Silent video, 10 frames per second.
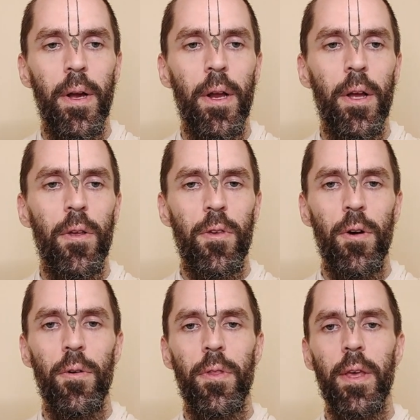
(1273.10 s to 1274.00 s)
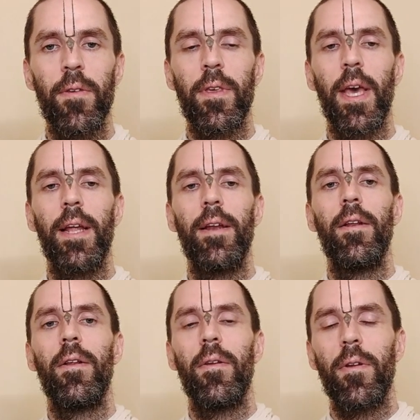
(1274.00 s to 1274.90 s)
So these
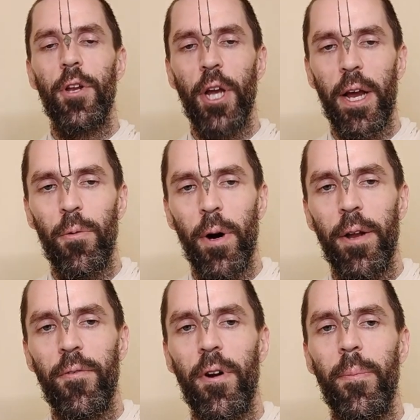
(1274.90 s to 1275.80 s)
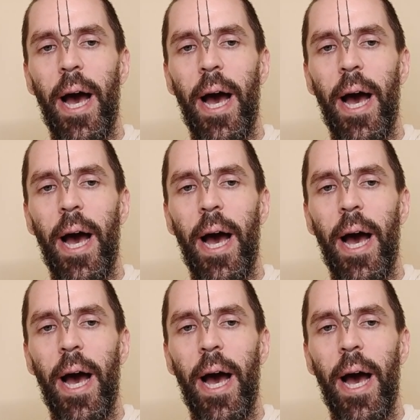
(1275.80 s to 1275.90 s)
can check one from